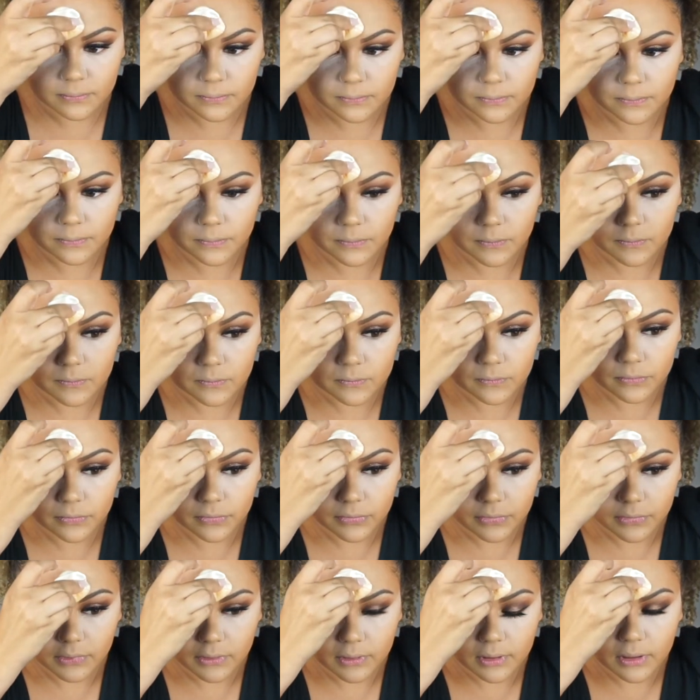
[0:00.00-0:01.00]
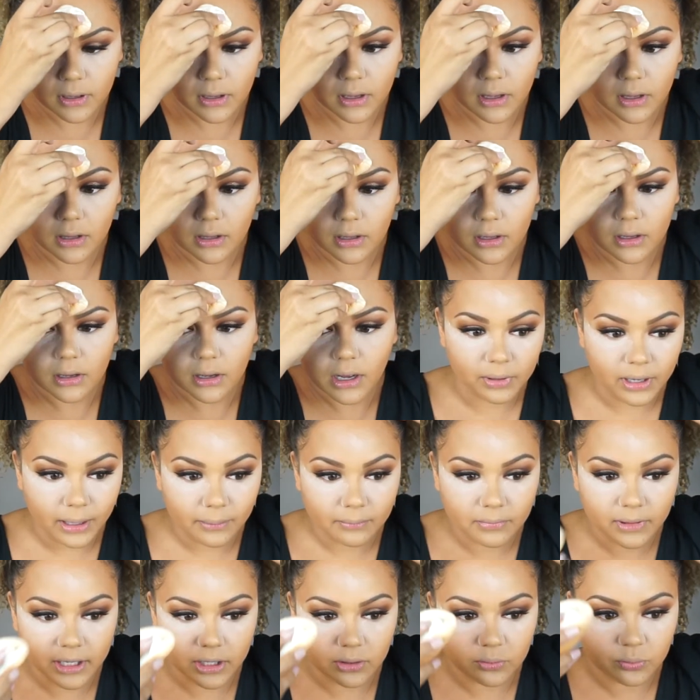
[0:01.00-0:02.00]
I mean, I don't know if you guys can tell, but
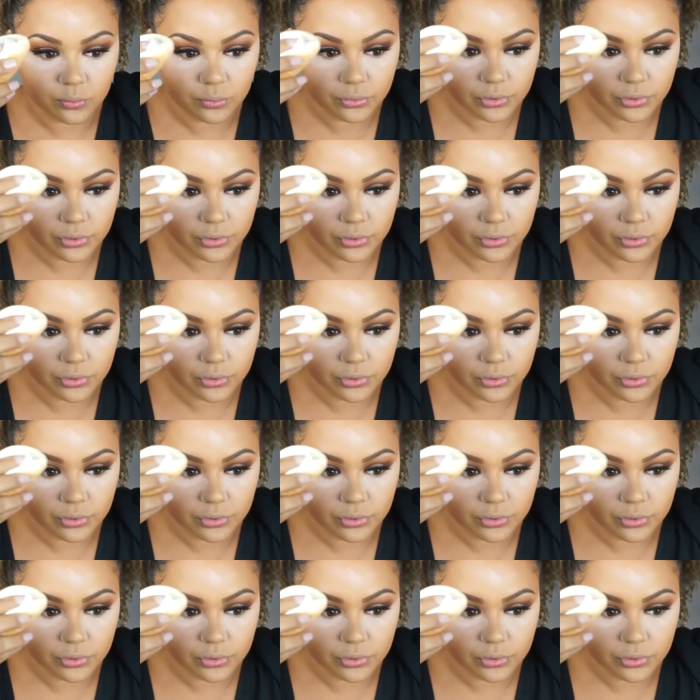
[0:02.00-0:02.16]
I'm like